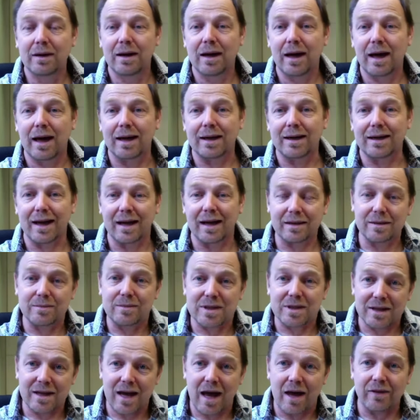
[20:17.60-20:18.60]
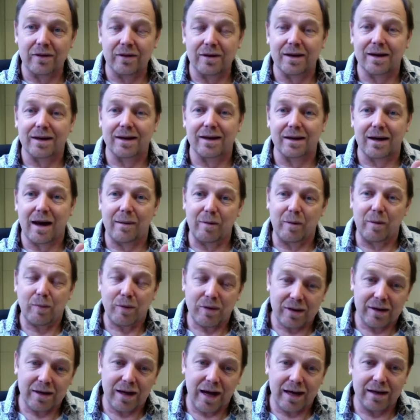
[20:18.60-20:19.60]
and get them together, come up
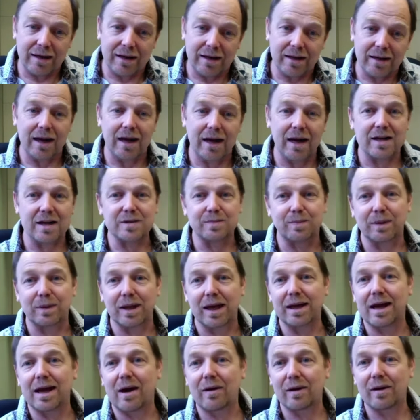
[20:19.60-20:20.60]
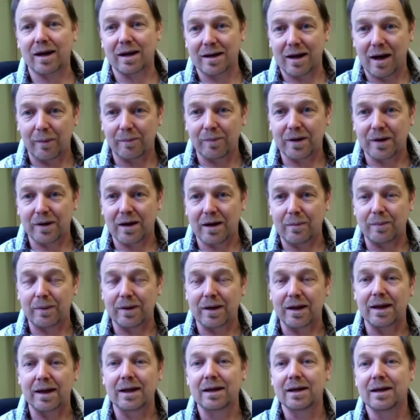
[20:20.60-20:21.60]
with an idea, explain how it can help the
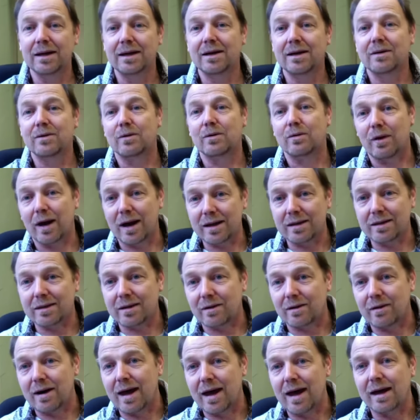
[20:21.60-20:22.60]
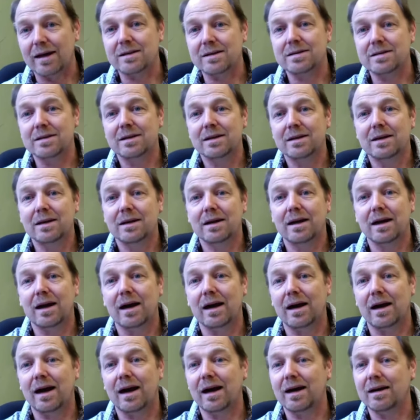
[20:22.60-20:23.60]
company, write the grant,
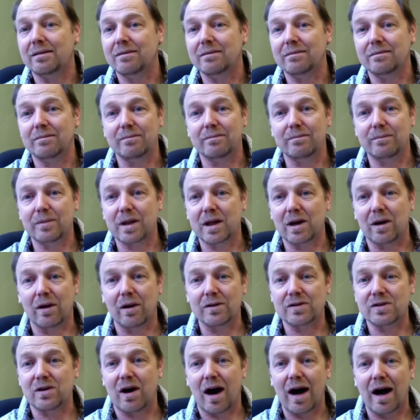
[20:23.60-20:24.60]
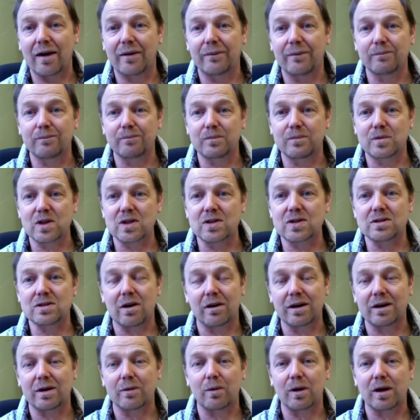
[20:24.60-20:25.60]
and, and you know, so I'm just
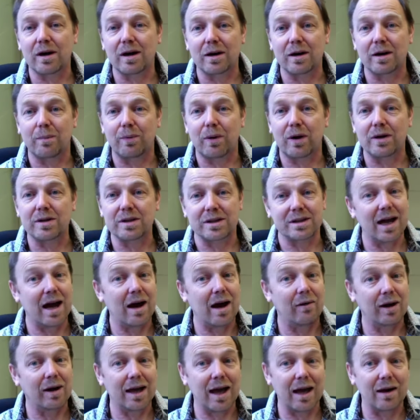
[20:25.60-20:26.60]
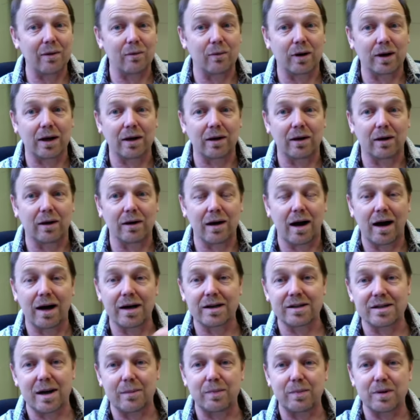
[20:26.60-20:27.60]
starting to work on a project now, again, working on high
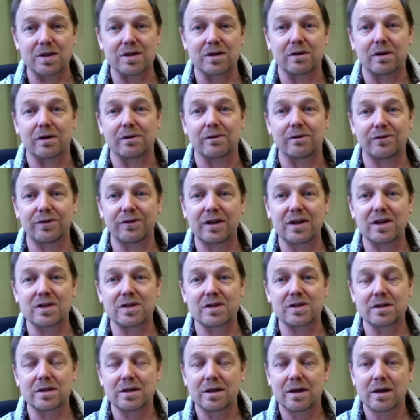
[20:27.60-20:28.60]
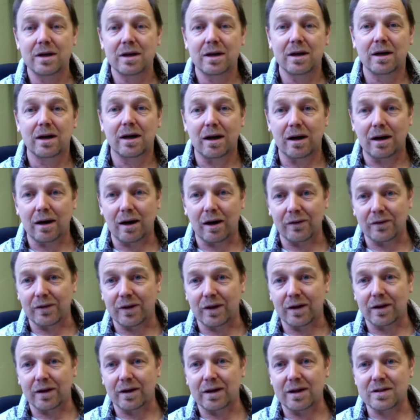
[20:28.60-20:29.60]
temperature and fish uh, on
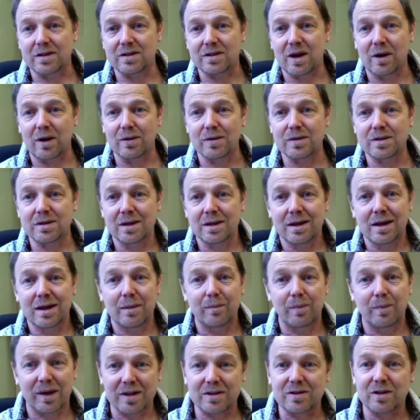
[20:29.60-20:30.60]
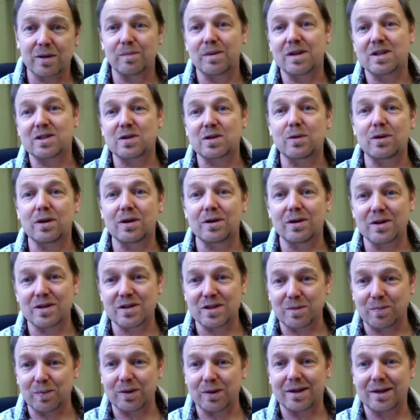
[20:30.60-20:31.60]
the East Coast, but it took me two years
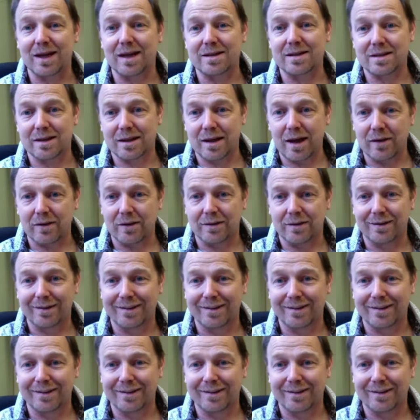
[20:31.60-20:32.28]
to put that together.